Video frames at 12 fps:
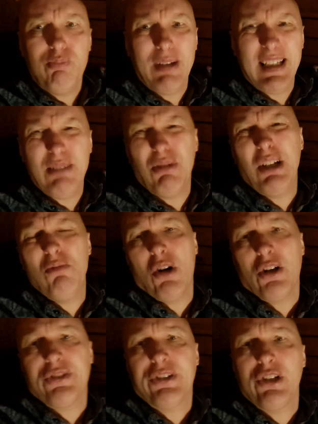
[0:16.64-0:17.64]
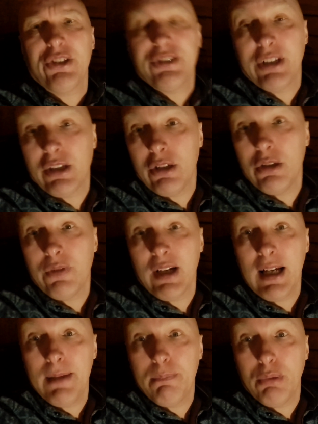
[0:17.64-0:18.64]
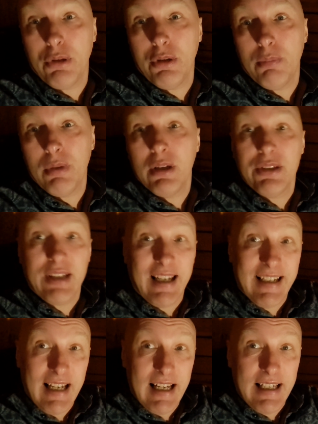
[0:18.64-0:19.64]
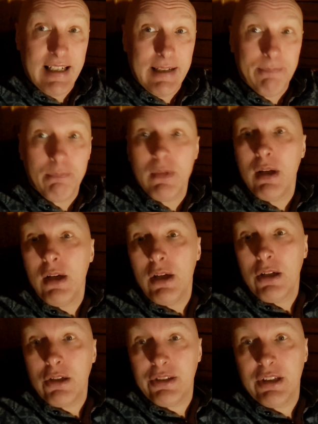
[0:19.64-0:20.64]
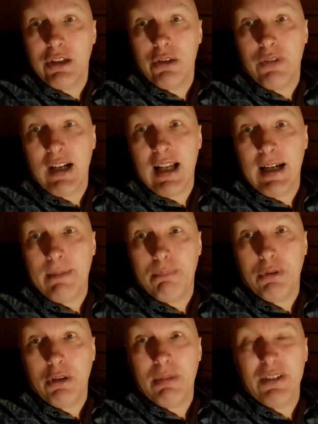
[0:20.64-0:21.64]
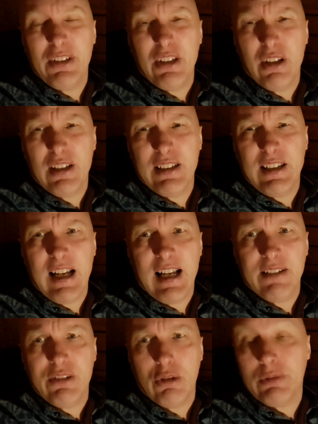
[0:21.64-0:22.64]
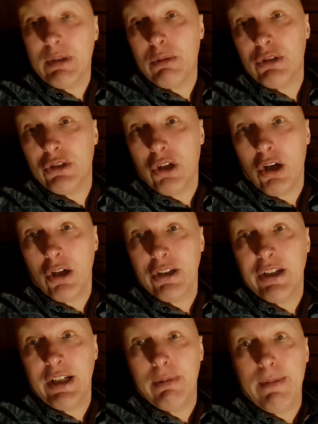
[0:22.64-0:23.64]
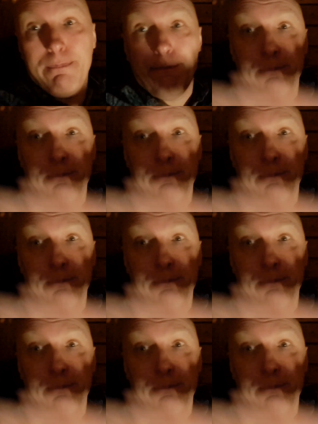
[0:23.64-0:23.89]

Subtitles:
basically what it was. I got sick of the other light bulb. Say it again. Got sick of the other light bulb. As you know, I noticed when I was talking, it went